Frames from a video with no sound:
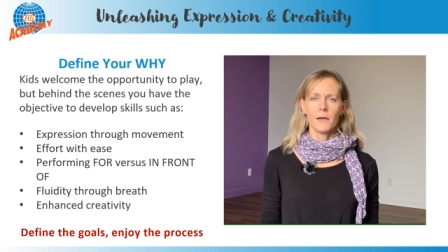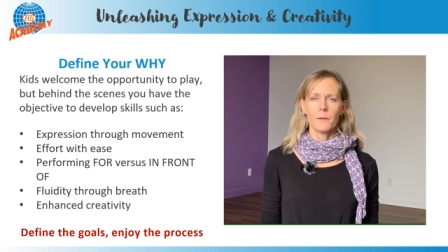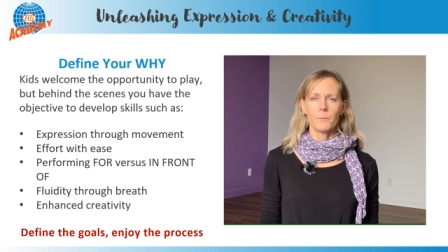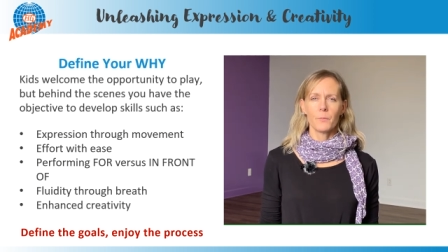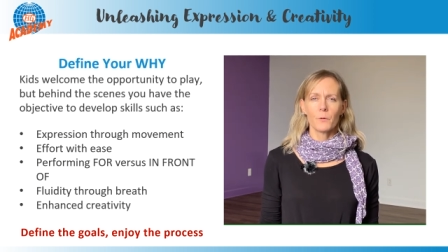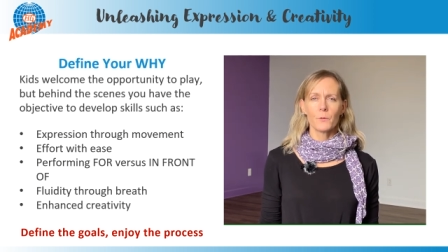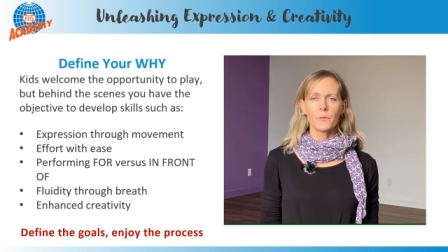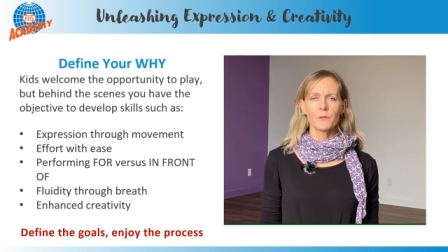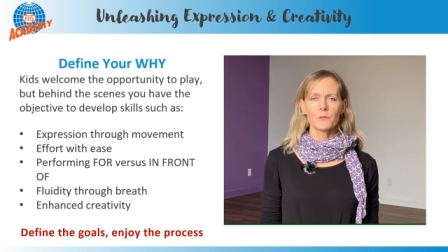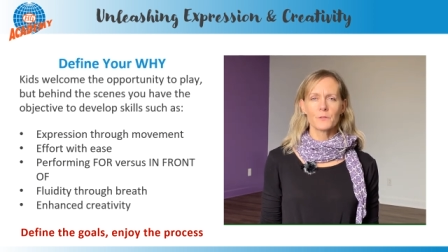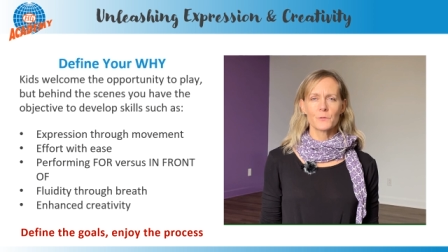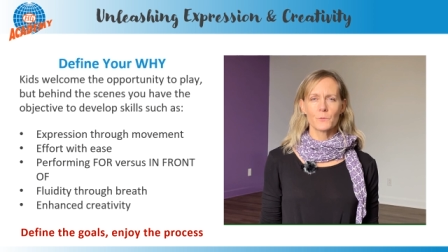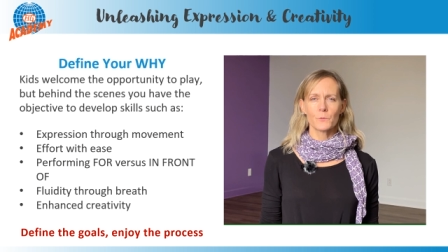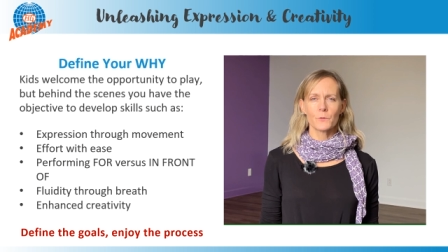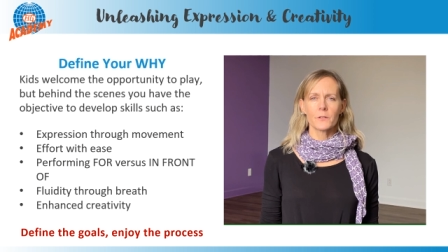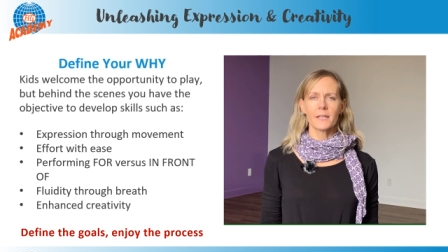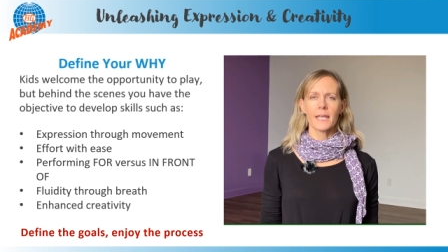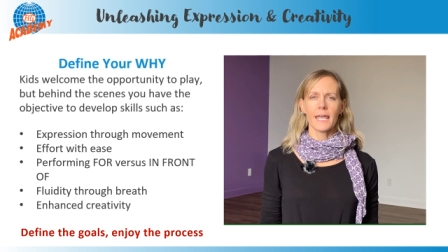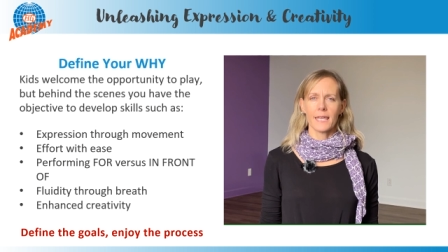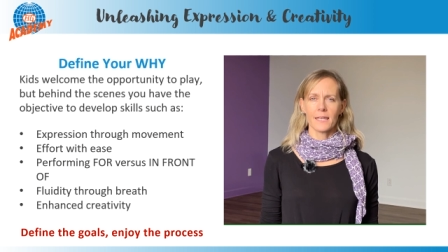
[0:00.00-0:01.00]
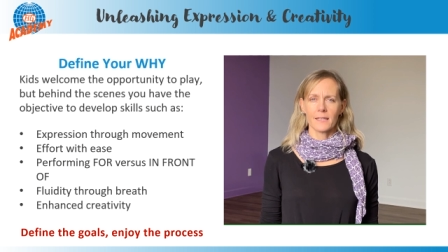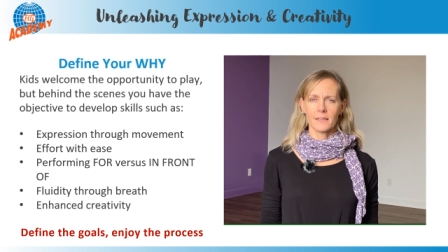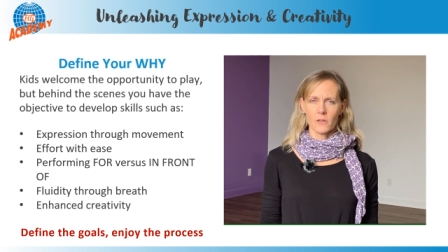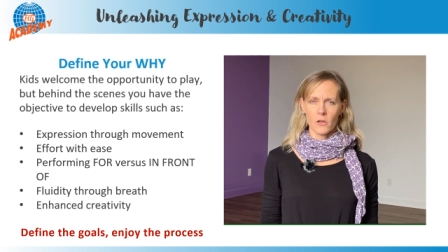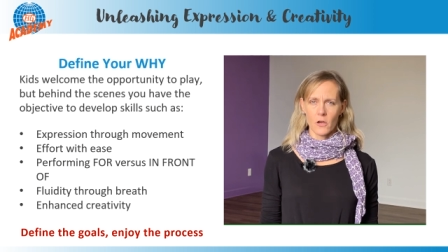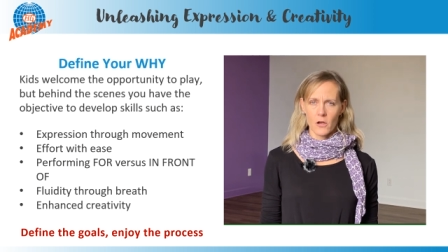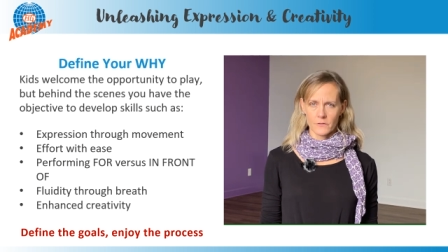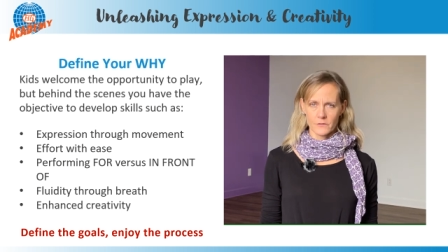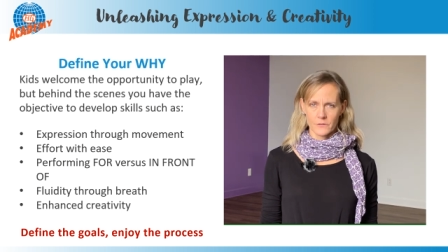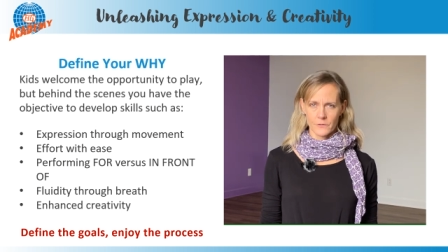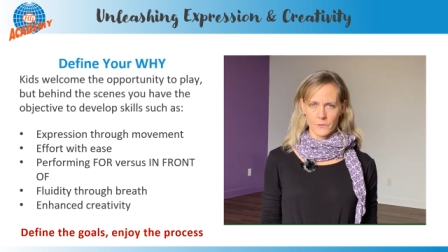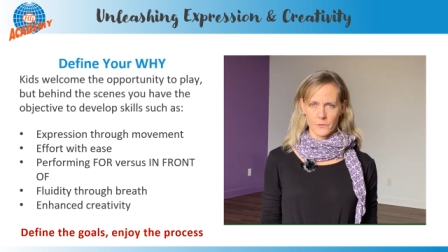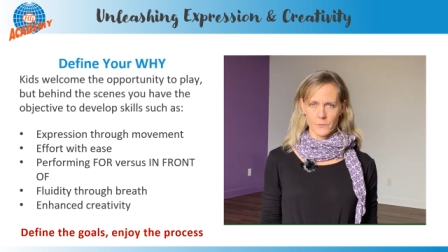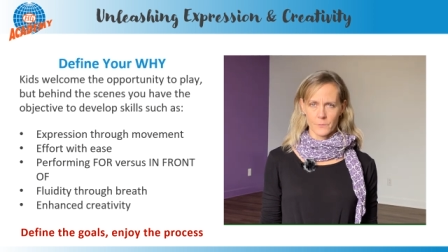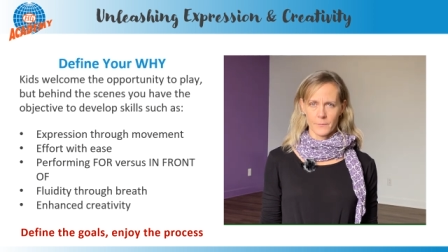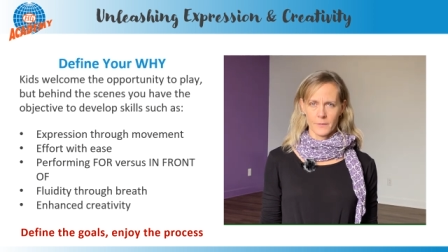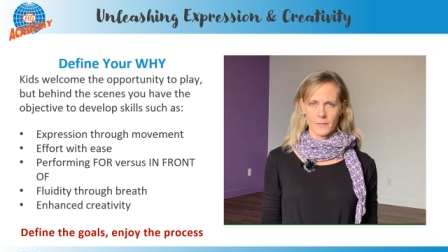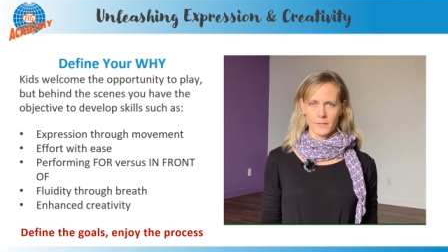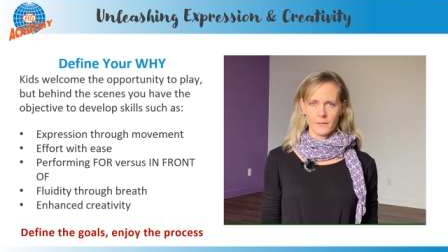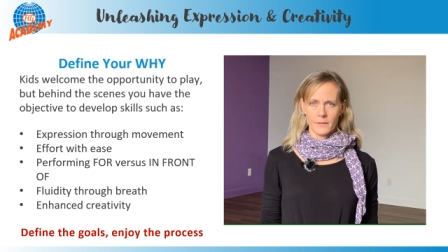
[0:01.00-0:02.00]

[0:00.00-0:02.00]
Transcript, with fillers: both short and long term.